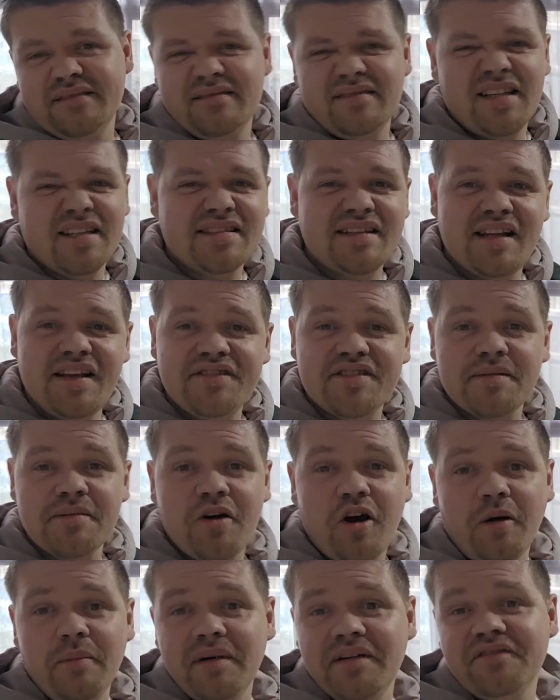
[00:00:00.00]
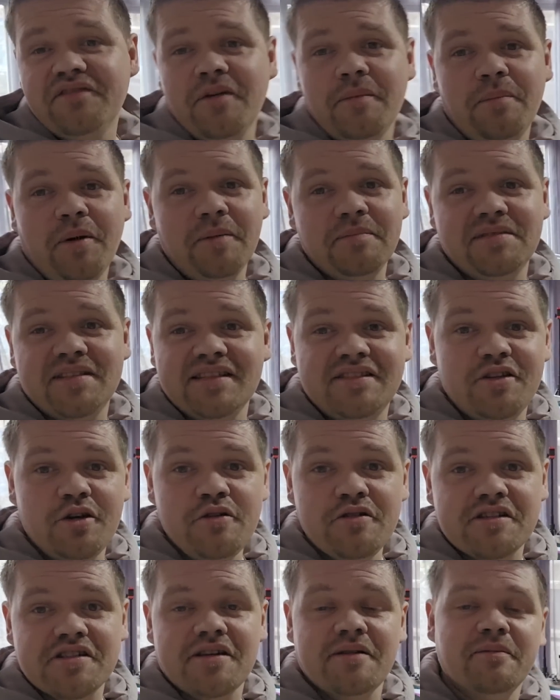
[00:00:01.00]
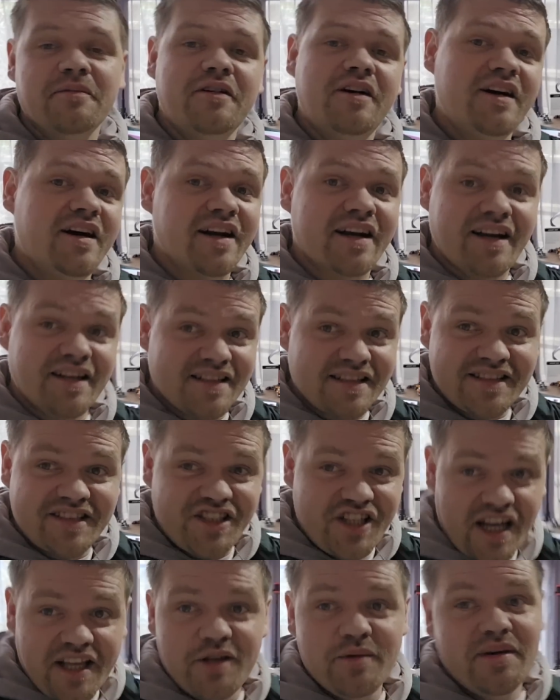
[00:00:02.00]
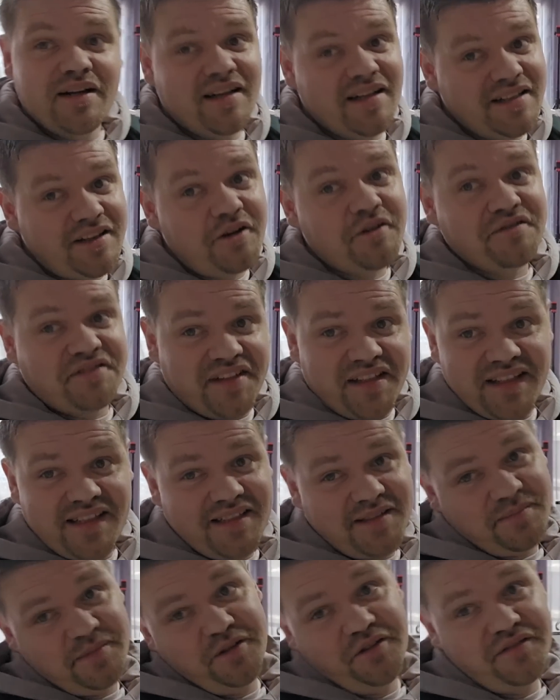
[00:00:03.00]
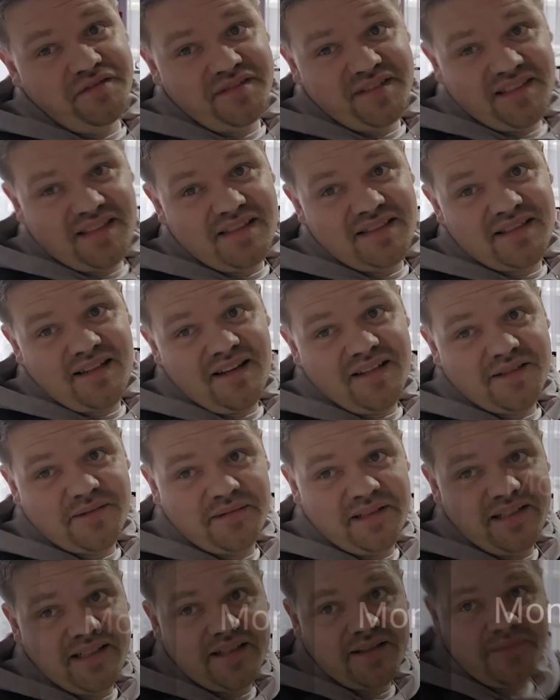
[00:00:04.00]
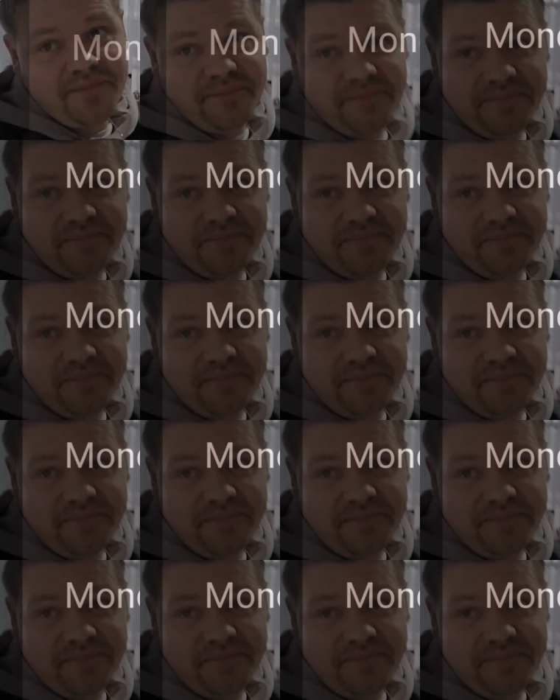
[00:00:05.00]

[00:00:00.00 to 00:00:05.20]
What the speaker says: just leave some comment for Bob to do some work. I genuinely don't think he's moved since last week.